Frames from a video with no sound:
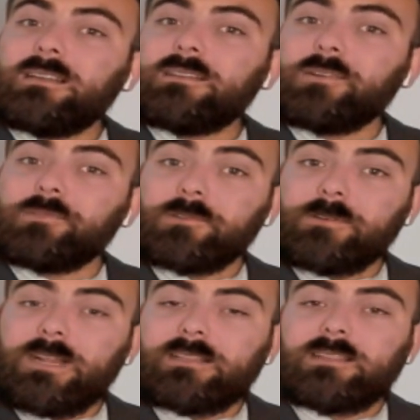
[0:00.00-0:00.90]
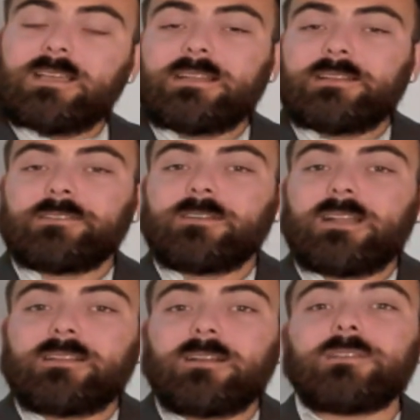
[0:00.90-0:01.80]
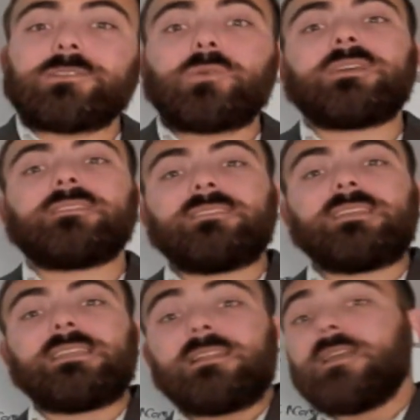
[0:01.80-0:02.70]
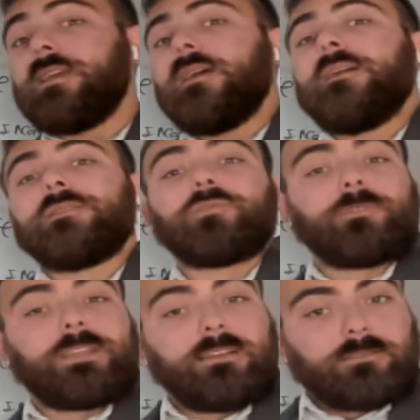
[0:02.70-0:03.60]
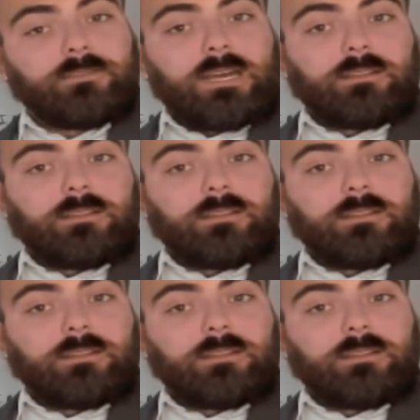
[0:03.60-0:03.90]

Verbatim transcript: total credit line on your credit card, don't exceed $300.